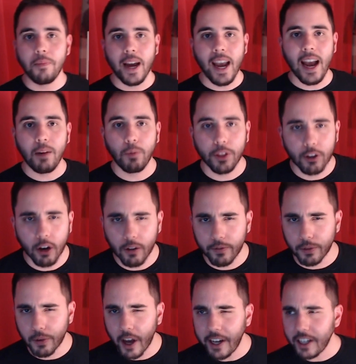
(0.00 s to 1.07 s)
I had with Code
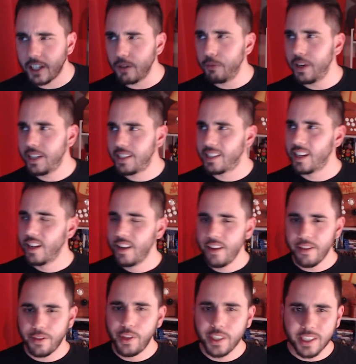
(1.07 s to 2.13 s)
Veronica was
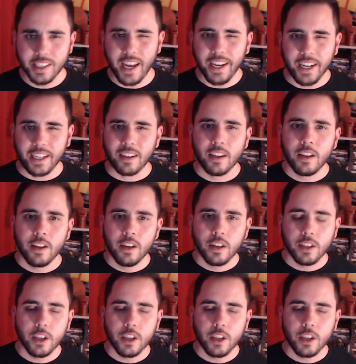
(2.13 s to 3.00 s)
the setting.